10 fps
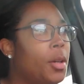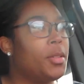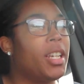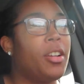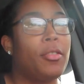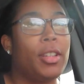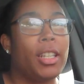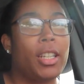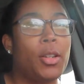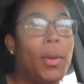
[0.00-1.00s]
That was like a
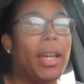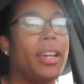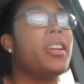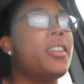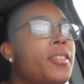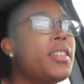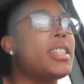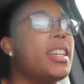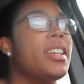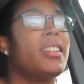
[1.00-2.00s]
really quick
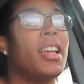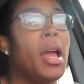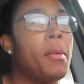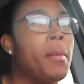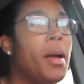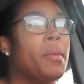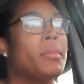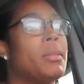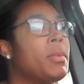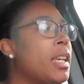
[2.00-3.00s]
visit at my
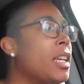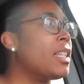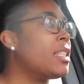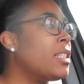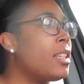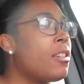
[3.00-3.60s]
mom's because